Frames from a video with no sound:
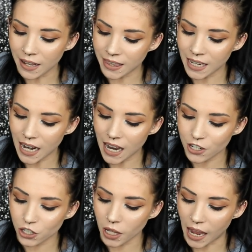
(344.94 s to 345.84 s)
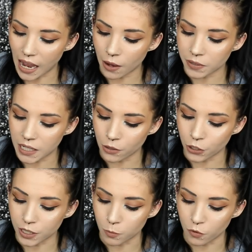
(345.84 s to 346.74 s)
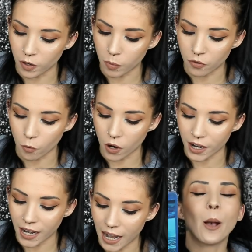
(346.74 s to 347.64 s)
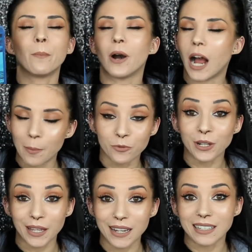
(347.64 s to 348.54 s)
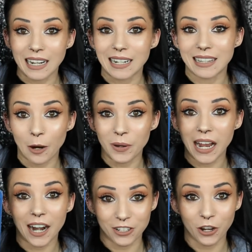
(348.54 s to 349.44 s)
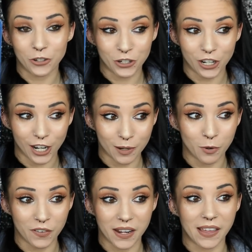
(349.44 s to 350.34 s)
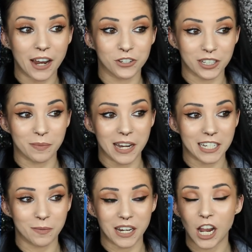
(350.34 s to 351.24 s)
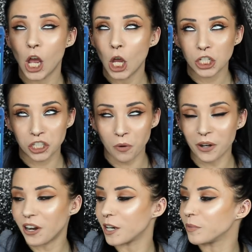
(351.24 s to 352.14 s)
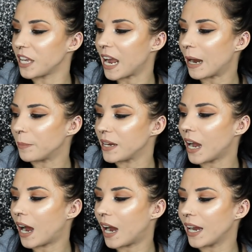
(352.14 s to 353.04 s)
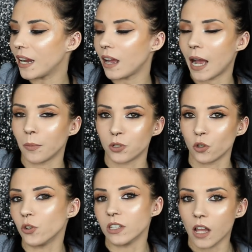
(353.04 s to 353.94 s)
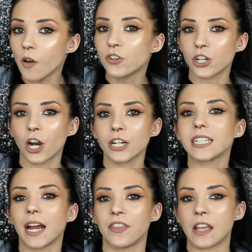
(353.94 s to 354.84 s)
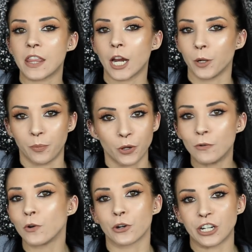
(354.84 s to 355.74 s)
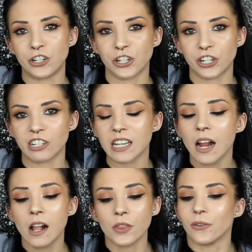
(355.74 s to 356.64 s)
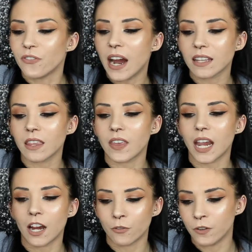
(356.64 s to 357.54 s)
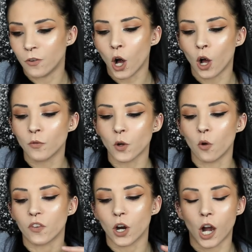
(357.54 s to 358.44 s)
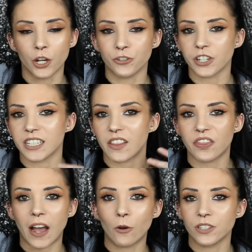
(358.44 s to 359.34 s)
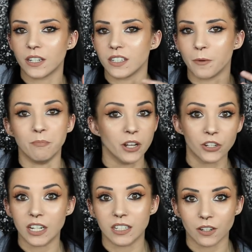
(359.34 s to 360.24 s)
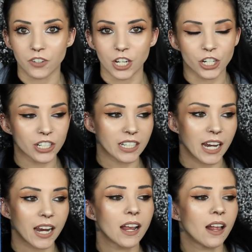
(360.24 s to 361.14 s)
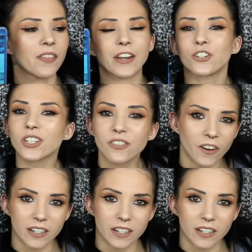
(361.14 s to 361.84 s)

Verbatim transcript: I think I actually have seen this movie before, but I'm really excited that we got another shark movie. That just makes me so incredibly happy. I absolutely love sharks. I think they are beautiful creatures. The fact that they have evolved over hundreds and thousands and millions of years, like, that's just